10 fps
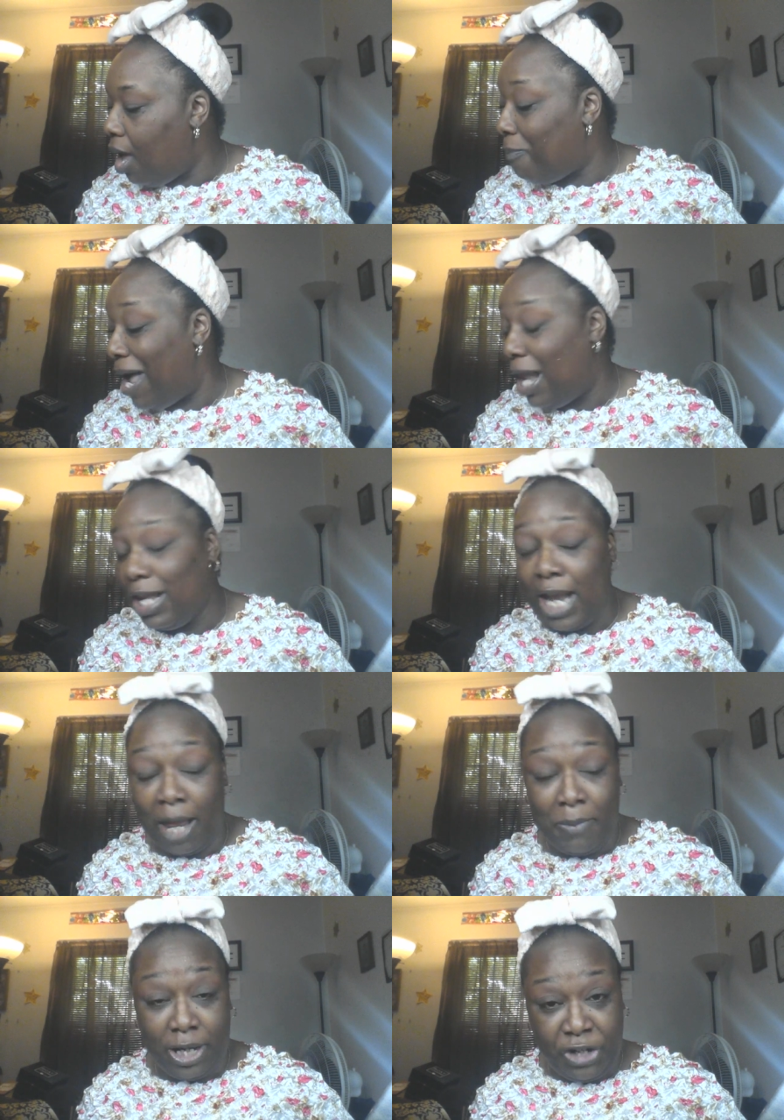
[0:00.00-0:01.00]
palette that I
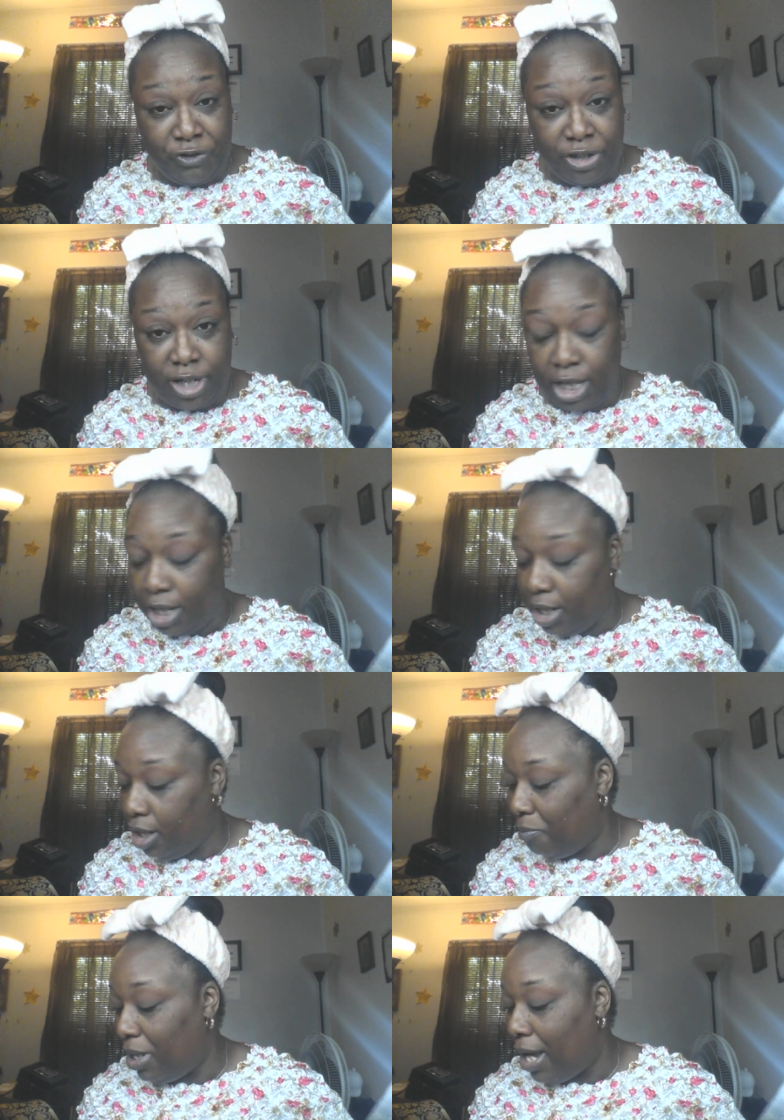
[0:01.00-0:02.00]
have been interested in,
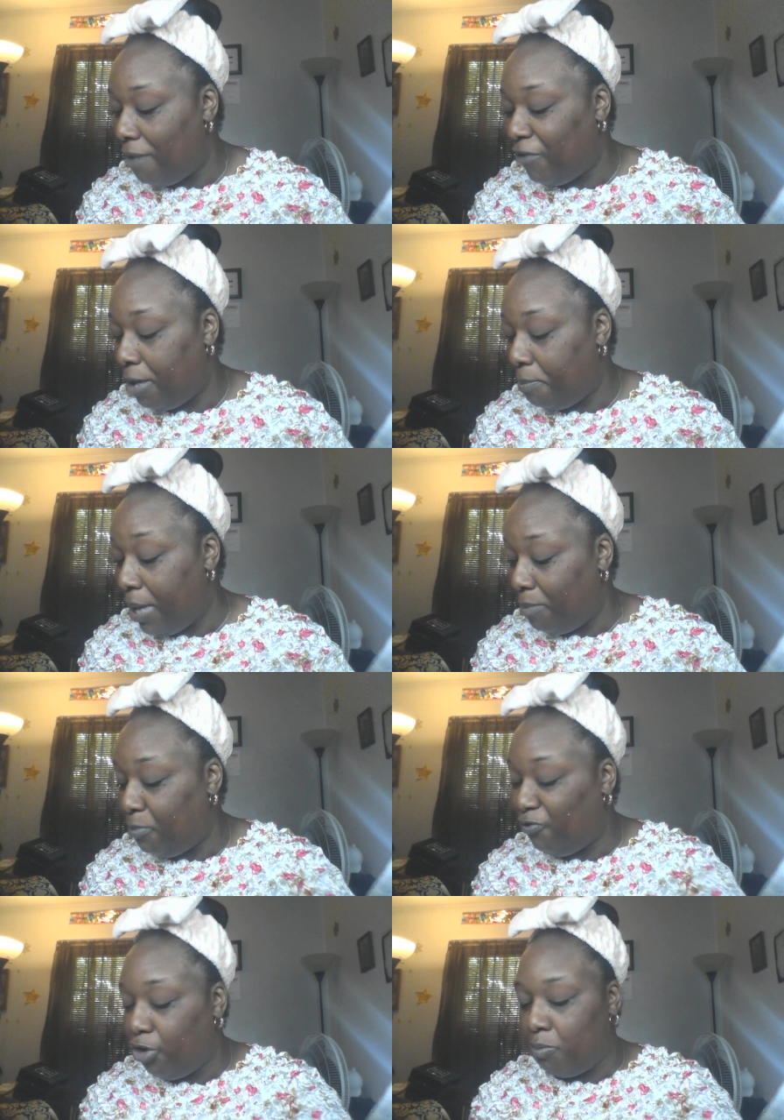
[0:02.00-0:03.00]
but not pay
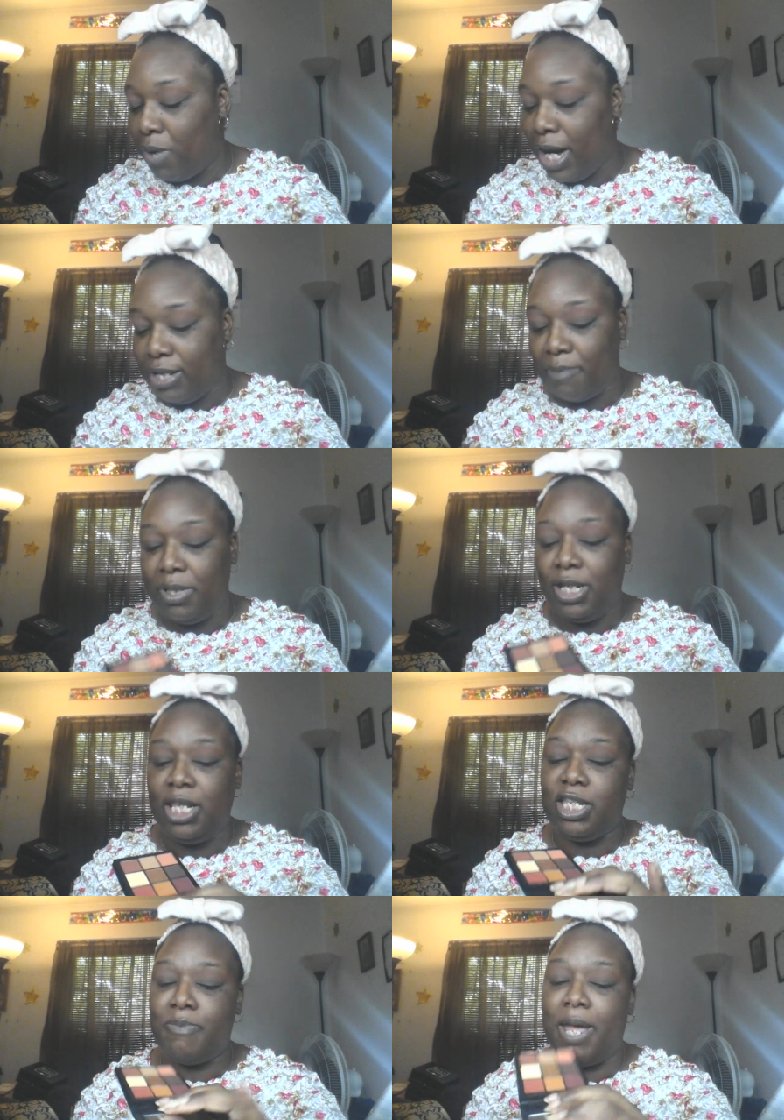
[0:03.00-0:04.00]
full price. I believe
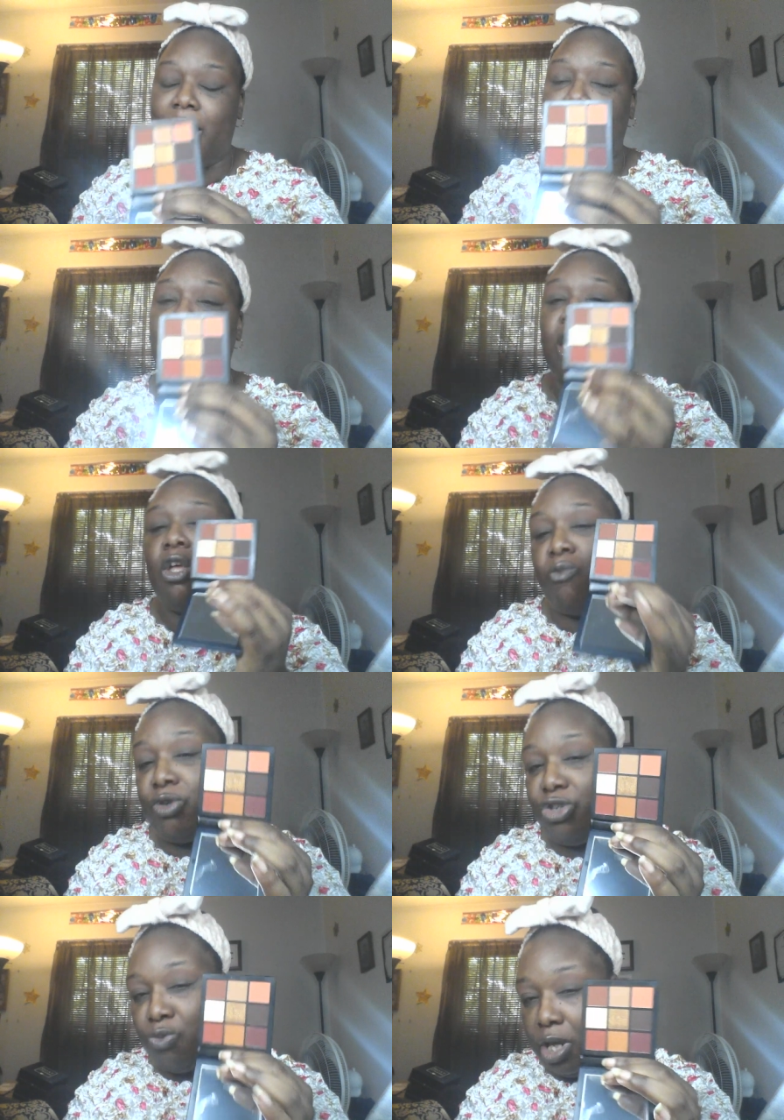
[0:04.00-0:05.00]
this palette
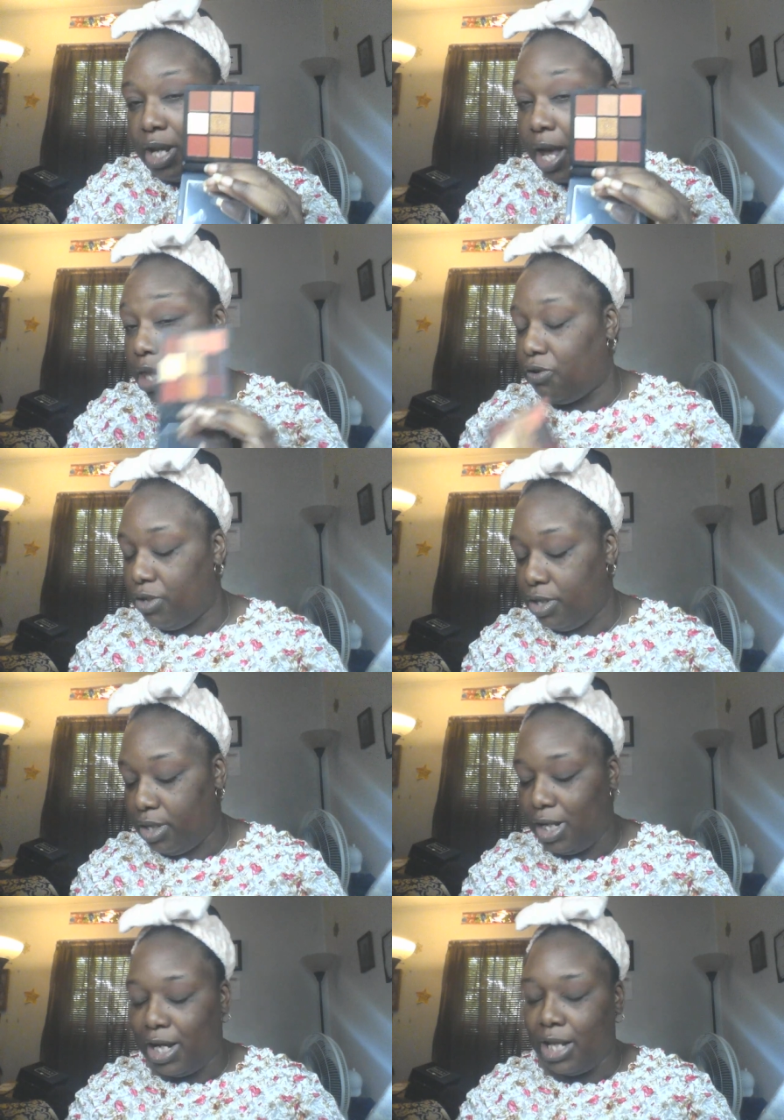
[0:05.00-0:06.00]
was $12,
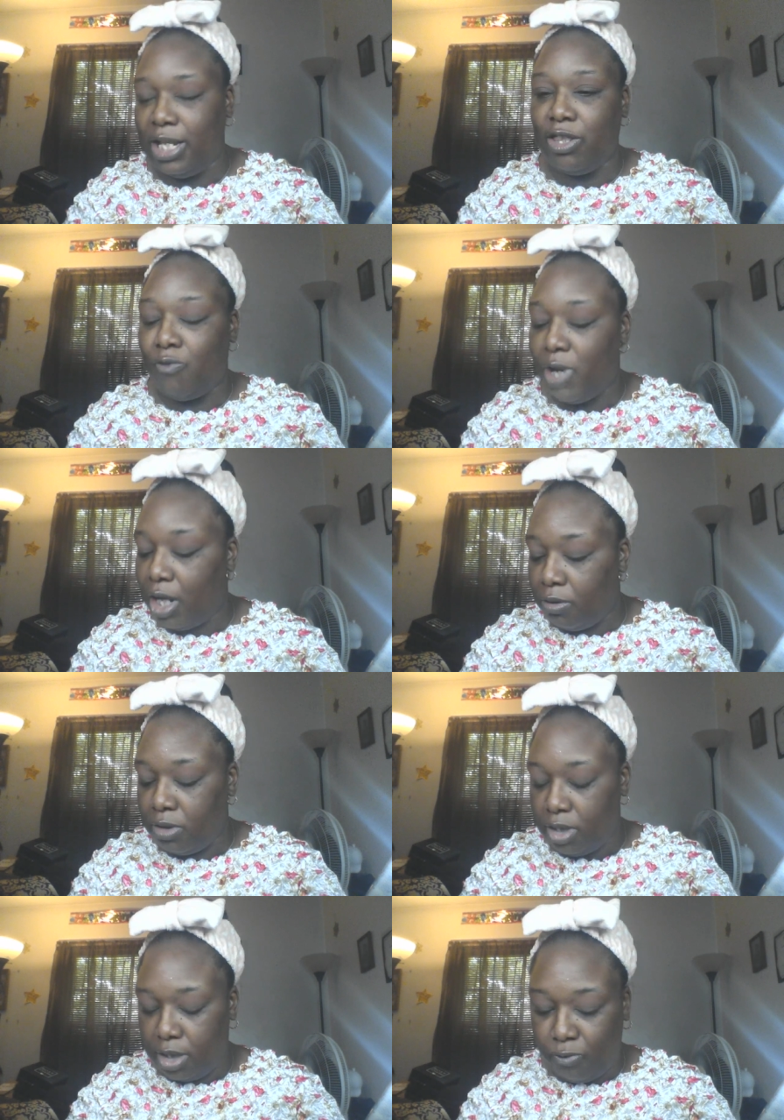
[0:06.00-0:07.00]
and I think the regular
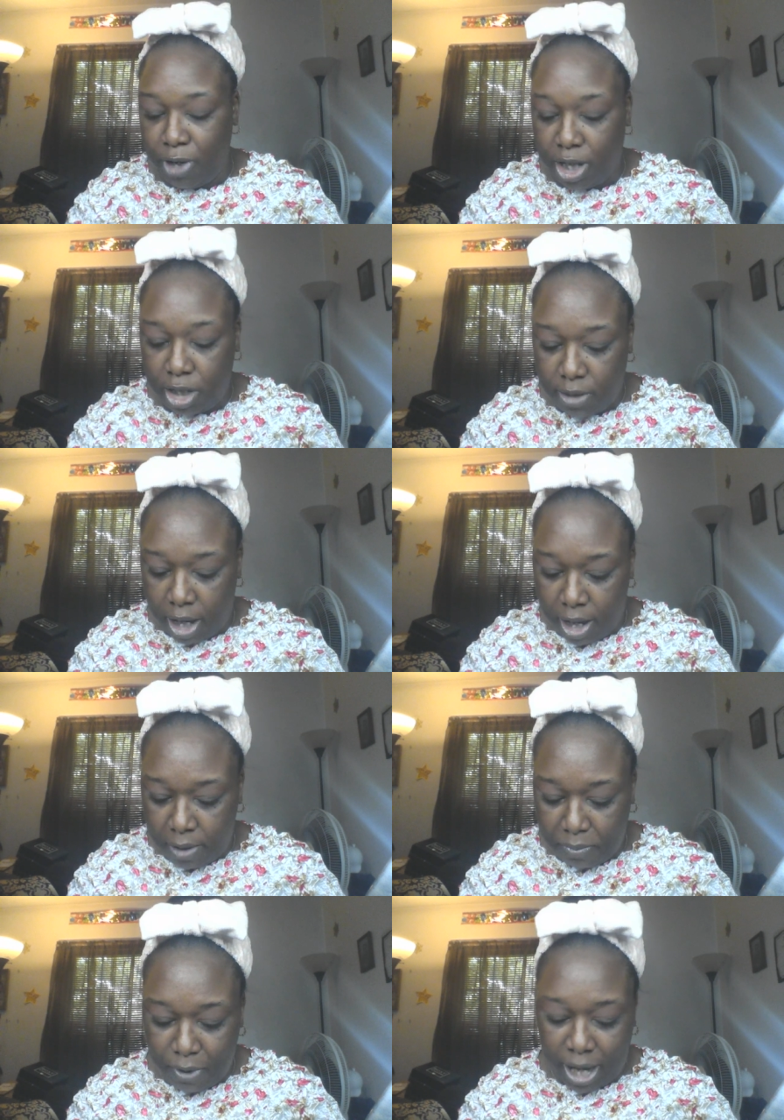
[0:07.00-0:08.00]

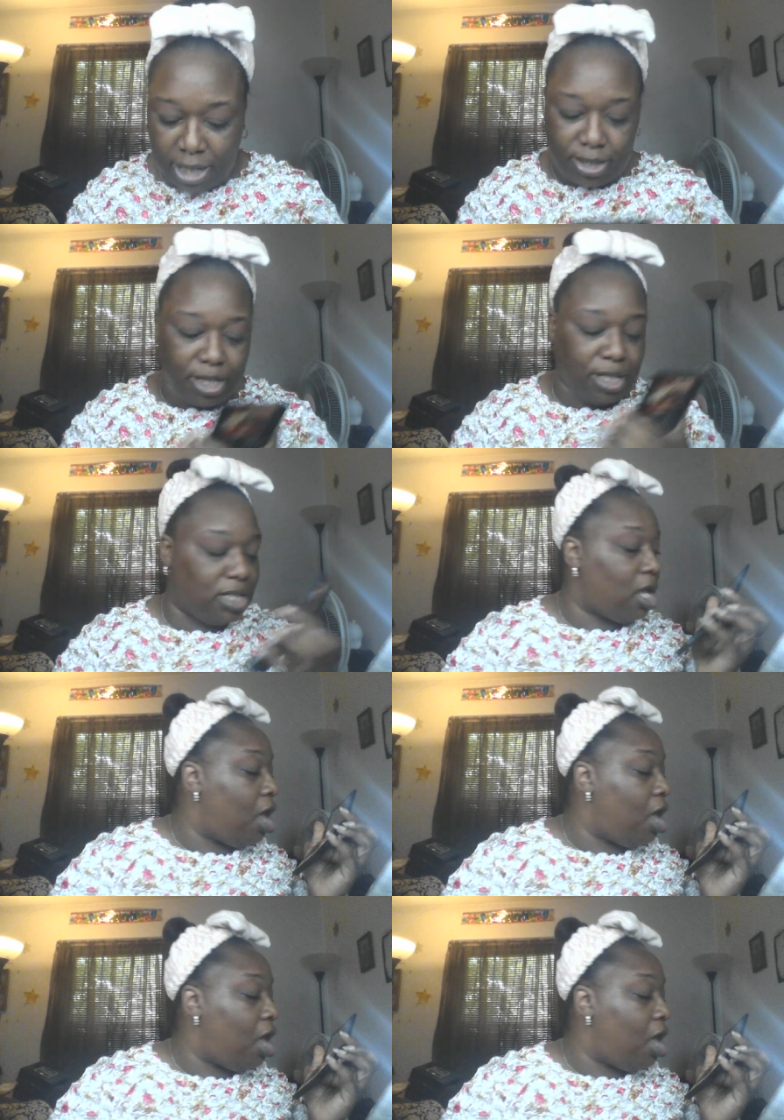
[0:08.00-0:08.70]
price is